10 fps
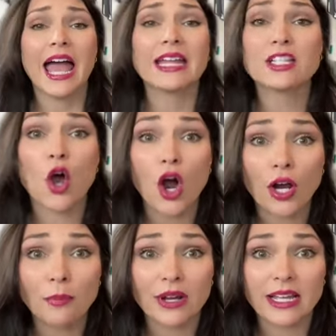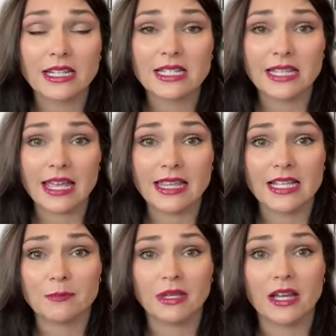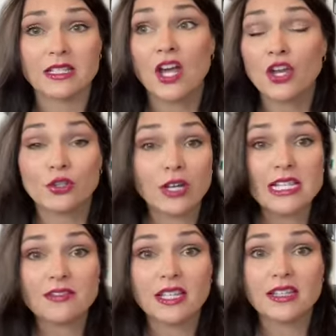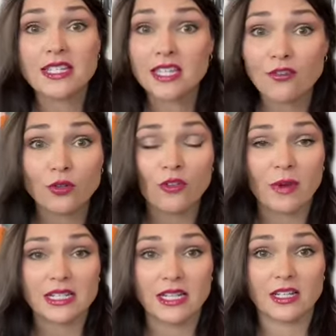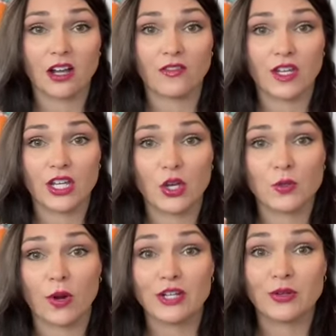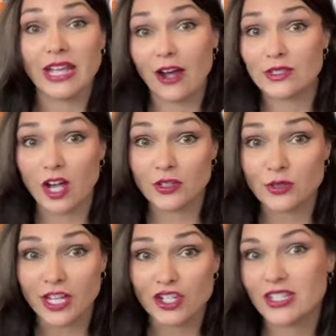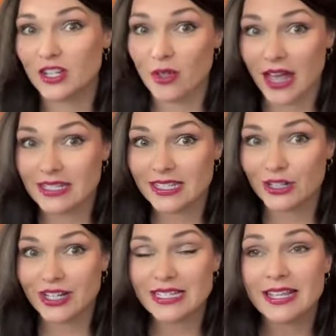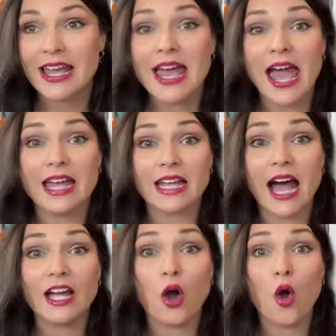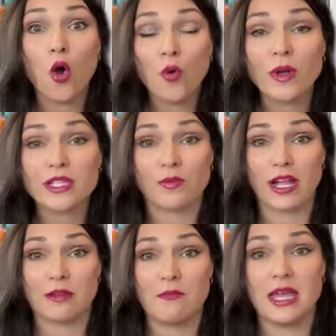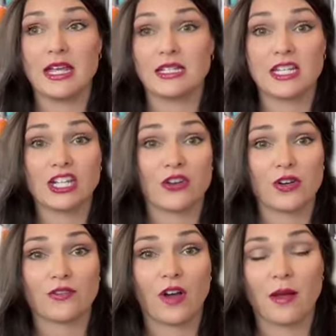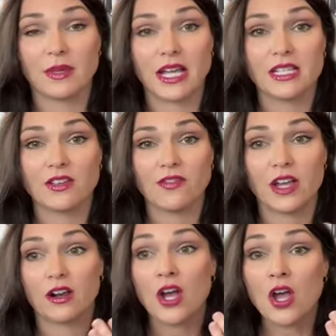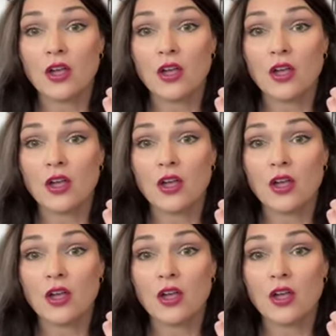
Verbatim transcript: and it's heartbreaking to say this because you guys have seen several of my TikTok videos where I do counts consultations, you know, that series. And I always recommend Interior Define because of their